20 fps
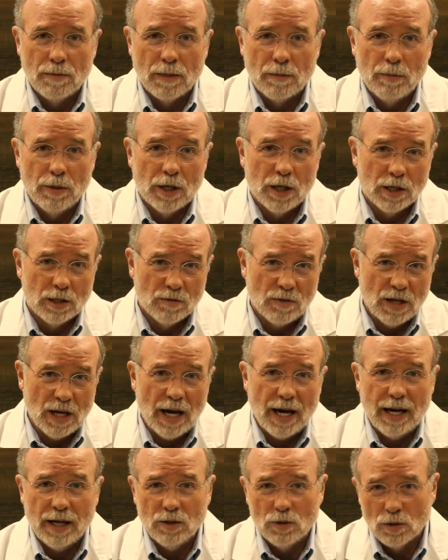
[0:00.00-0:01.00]
because of the
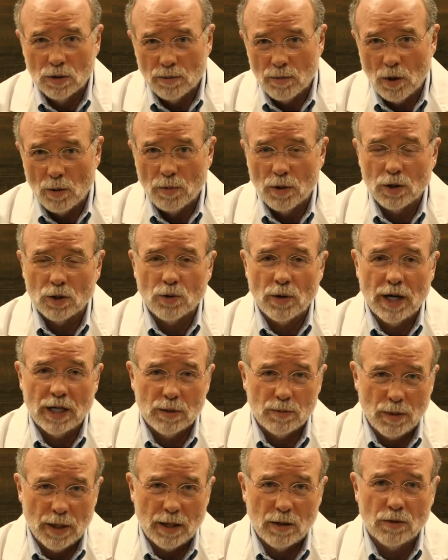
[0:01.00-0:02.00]
AIDS or the bone marrow
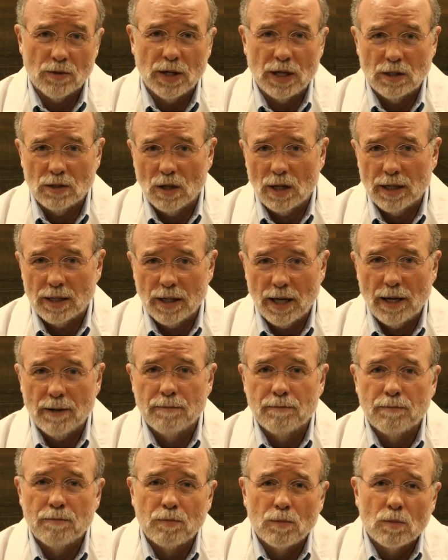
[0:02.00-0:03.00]
transplant or things like that
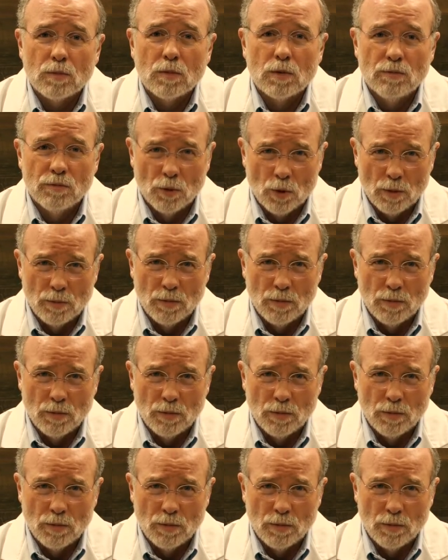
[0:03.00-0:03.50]
for